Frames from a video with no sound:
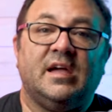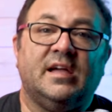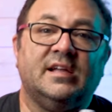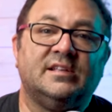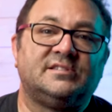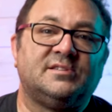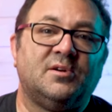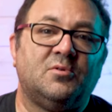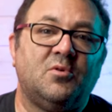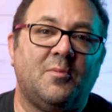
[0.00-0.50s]

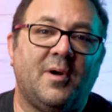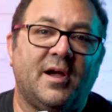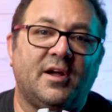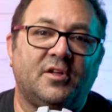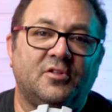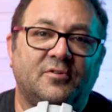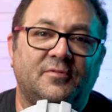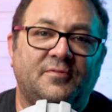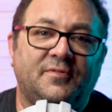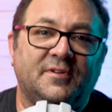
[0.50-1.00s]
in some of my
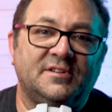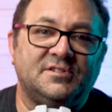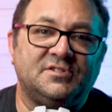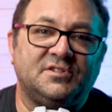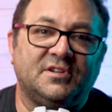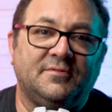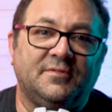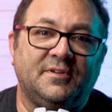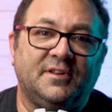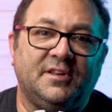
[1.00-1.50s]
other
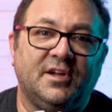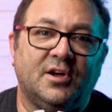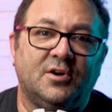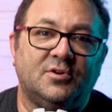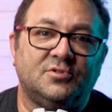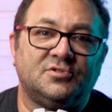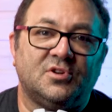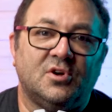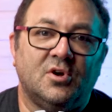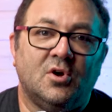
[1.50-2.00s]
finishing
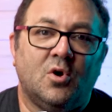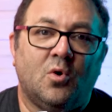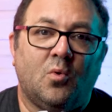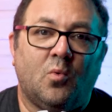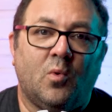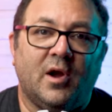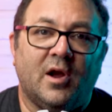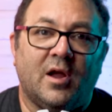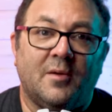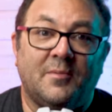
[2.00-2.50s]
videos
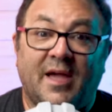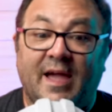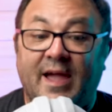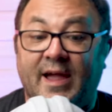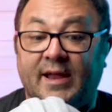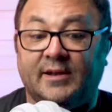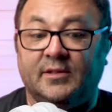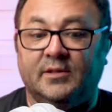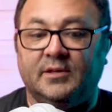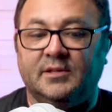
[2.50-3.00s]
where I'm
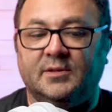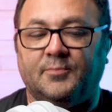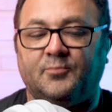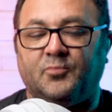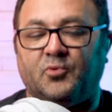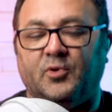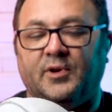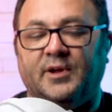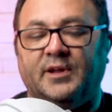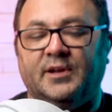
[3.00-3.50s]
handling the
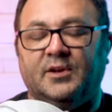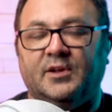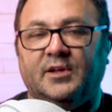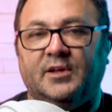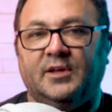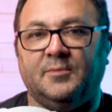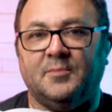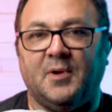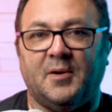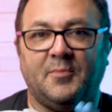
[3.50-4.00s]
print
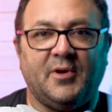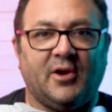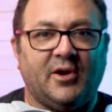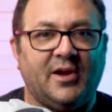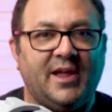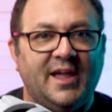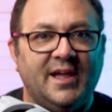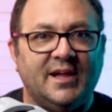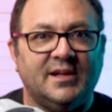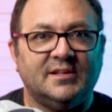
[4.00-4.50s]
in my bare
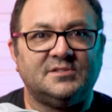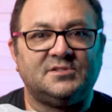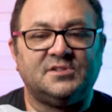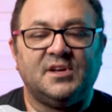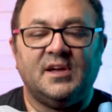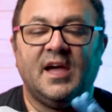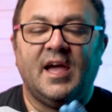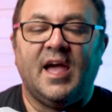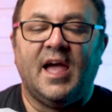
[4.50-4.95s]
hands.